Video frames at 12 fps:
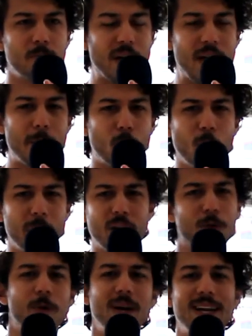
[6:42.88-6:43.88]
by that point, we
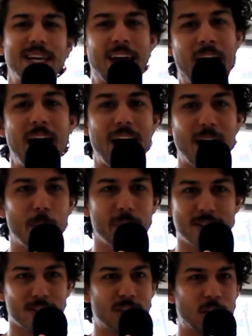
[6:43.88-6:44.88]
don't really care and
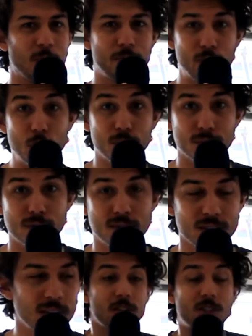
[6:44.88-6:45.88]
we're just
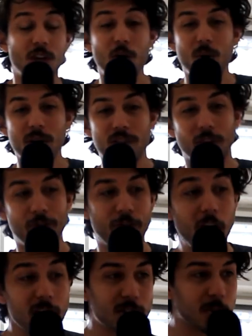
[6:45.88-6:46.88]
confused. So the
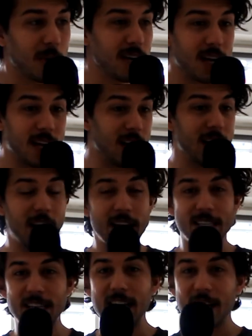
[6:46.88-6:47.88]
first one,
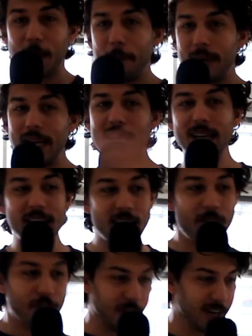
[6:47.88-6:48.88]
like, did it completely
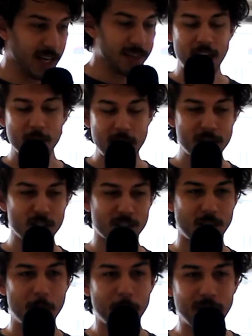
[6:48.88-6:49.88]
differently. It
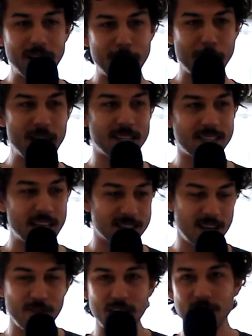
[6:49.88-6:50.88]
just completely made sense.
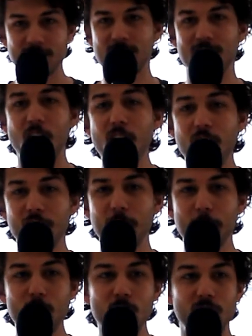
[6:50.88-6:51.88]
Even at the start of the
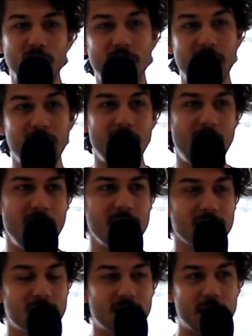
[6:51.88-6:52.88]
movie, they
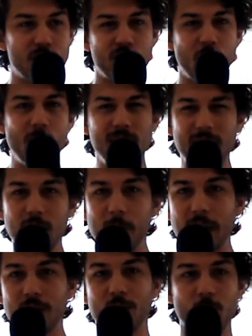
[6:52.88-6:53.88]
hint, they show a little
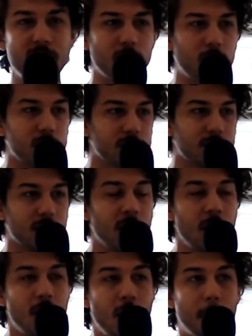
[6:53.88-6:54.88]
bit of Grindelwald's
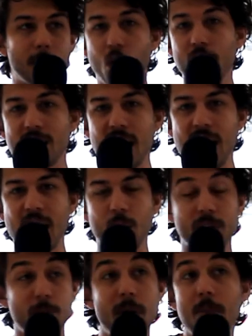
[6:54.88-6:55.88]
blonde hair,
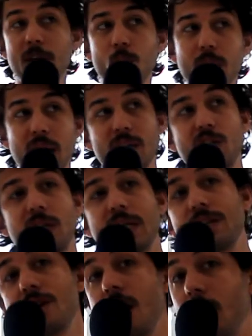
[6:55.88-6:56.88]
which maybe you wouldn't actually
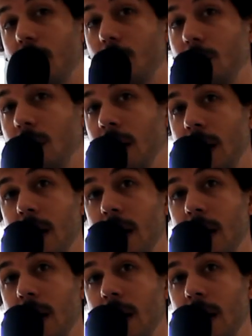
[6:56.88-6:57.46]
know